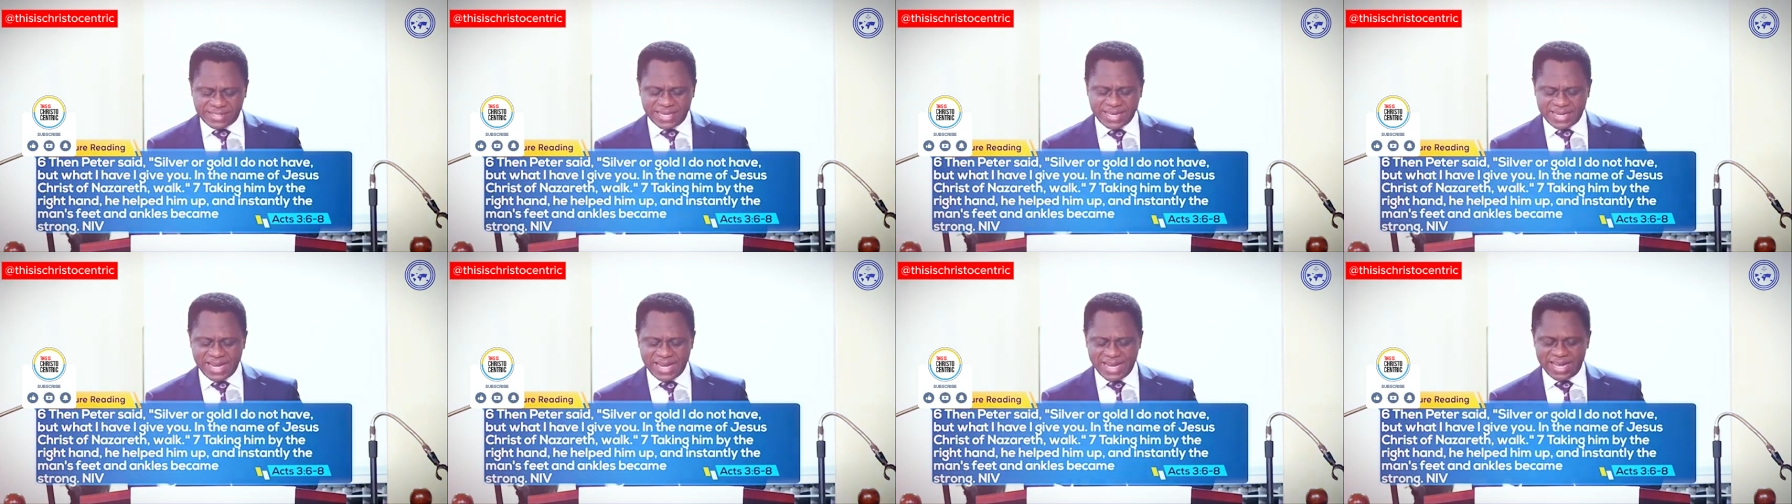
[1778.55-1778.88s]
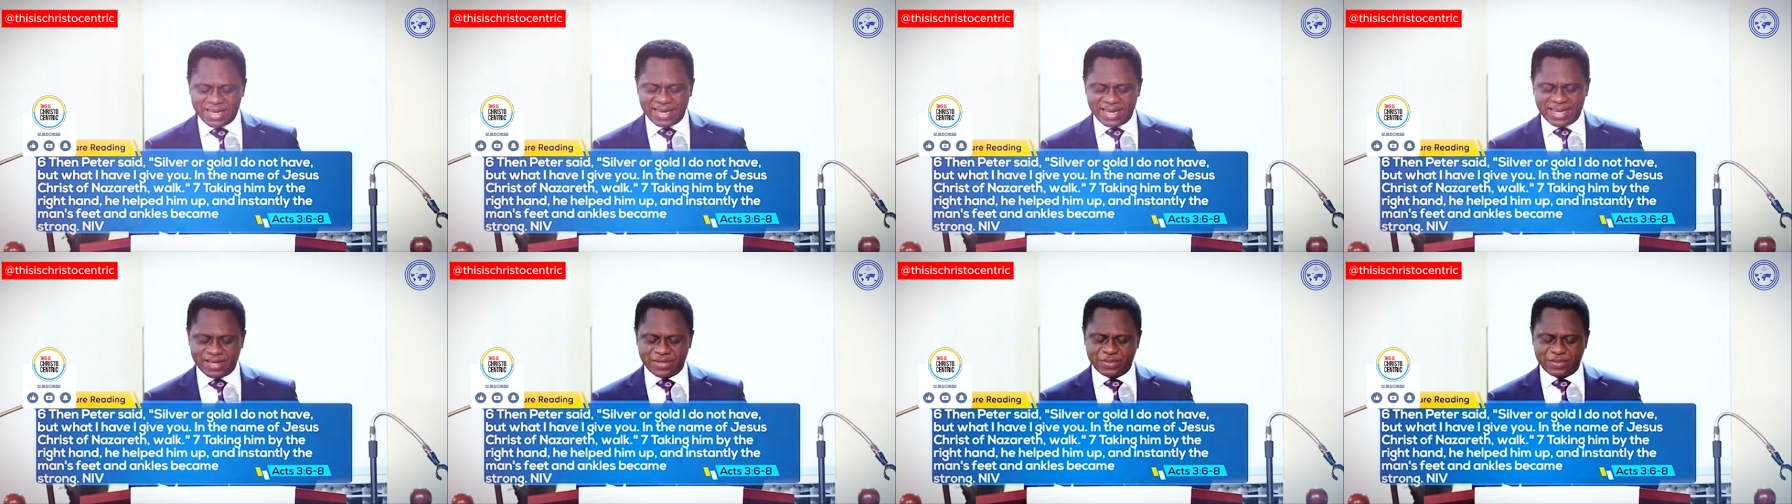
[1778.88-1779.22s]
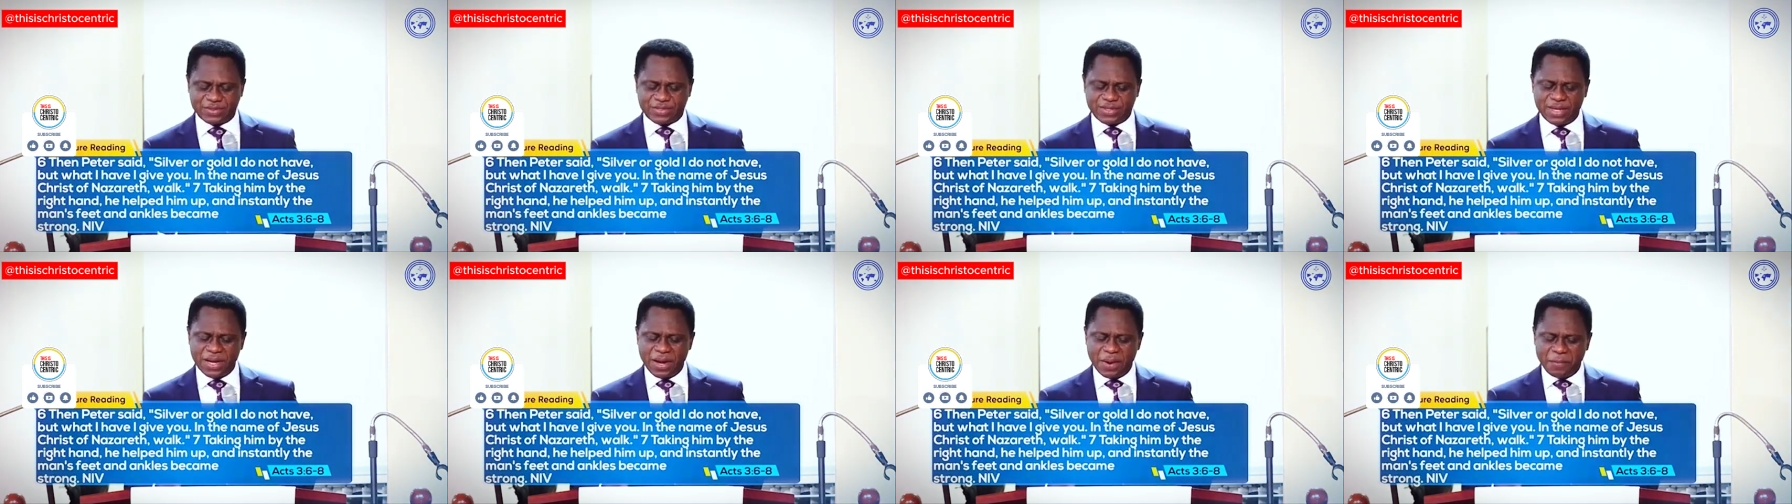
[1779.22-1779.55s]
and
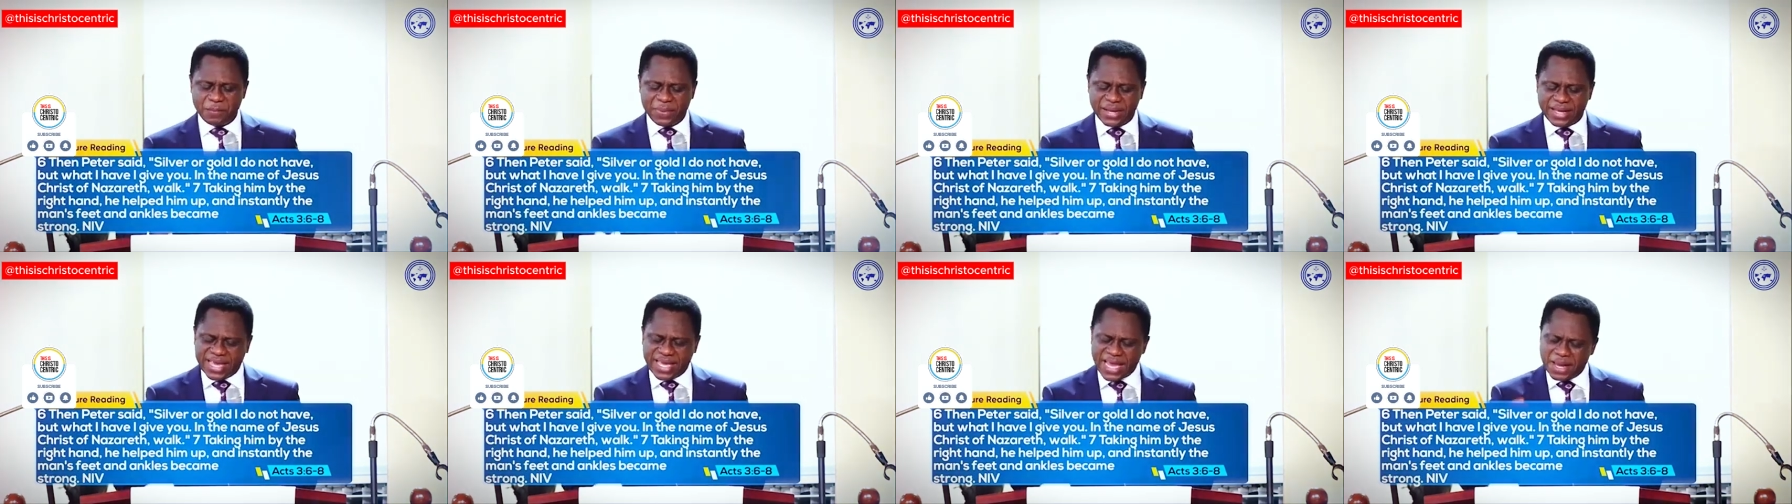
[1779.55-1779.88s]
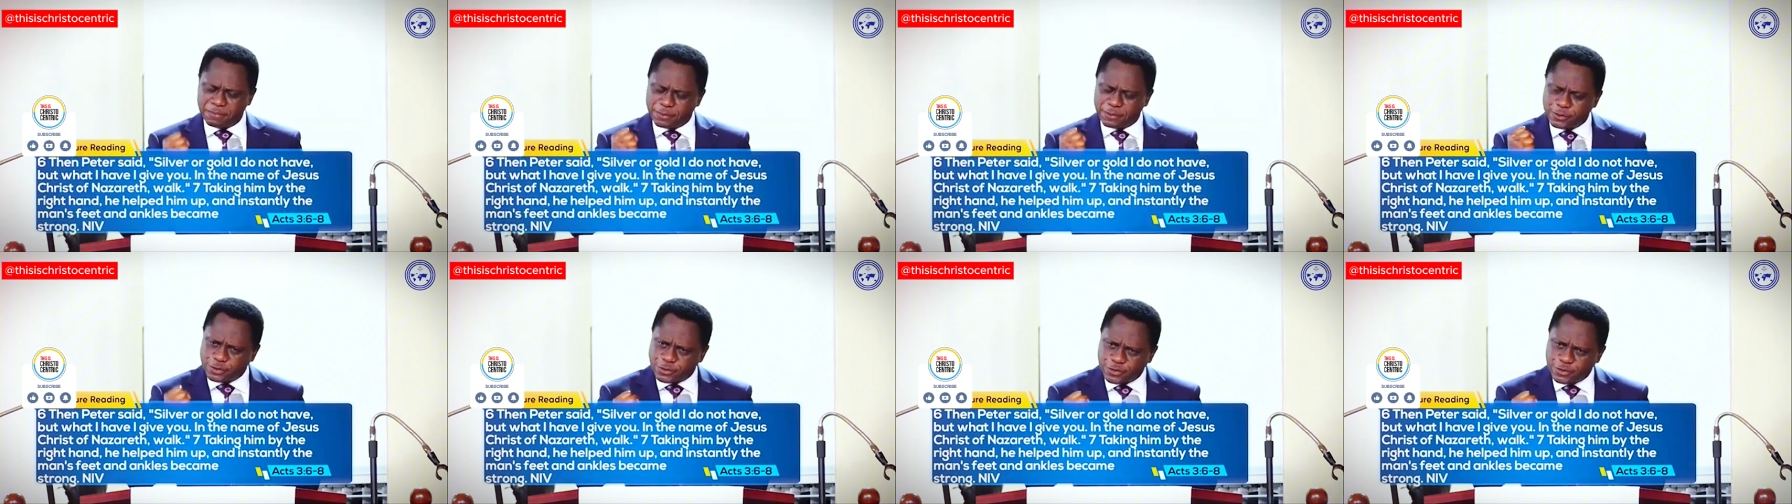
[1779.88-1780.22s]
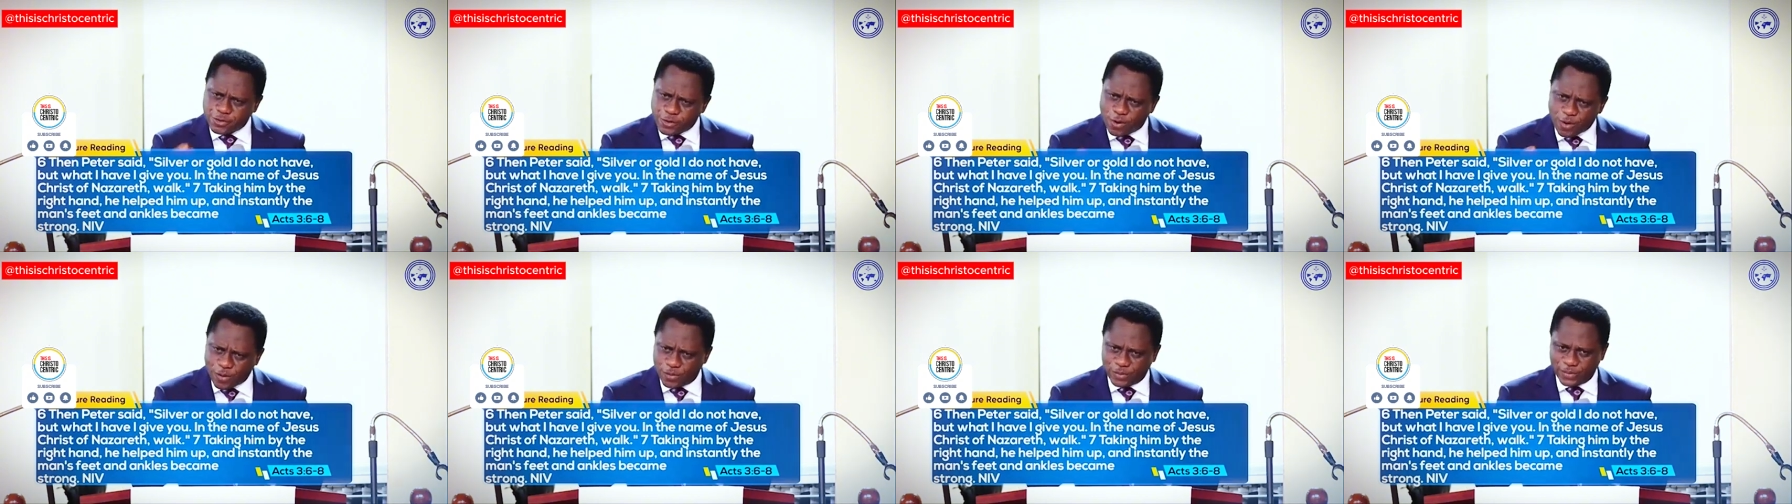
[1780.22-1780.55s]
ankles became
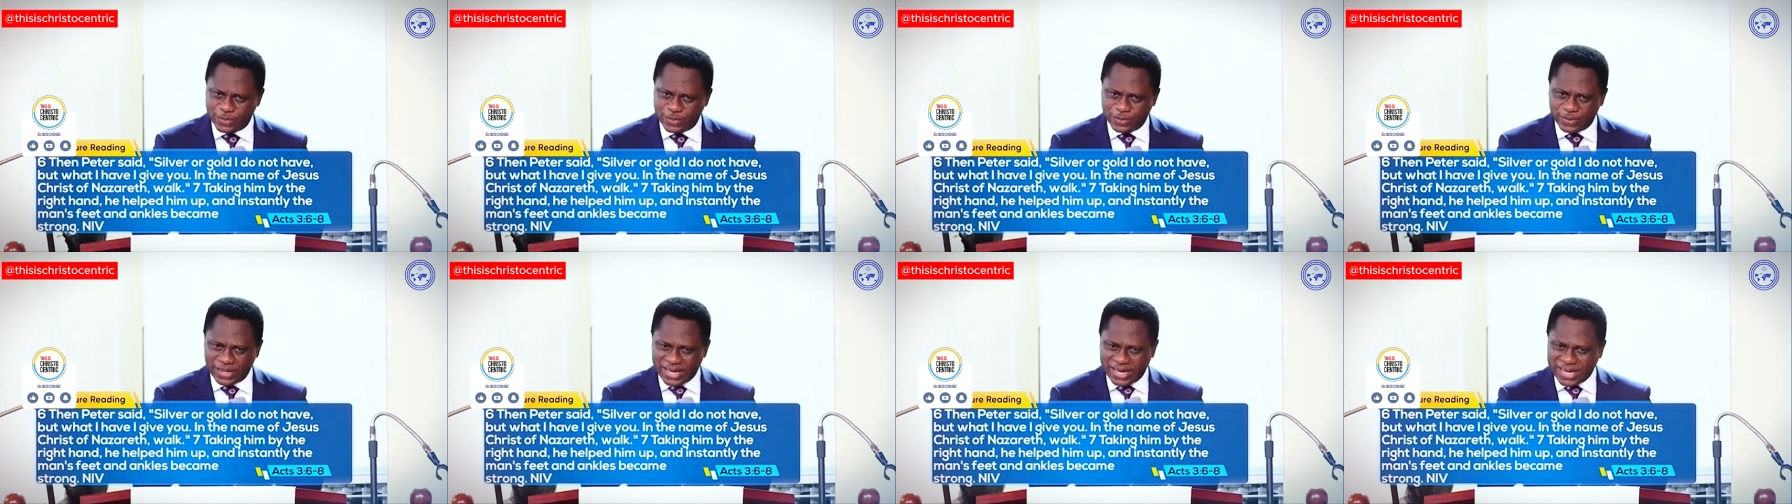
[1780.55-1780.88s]
strong.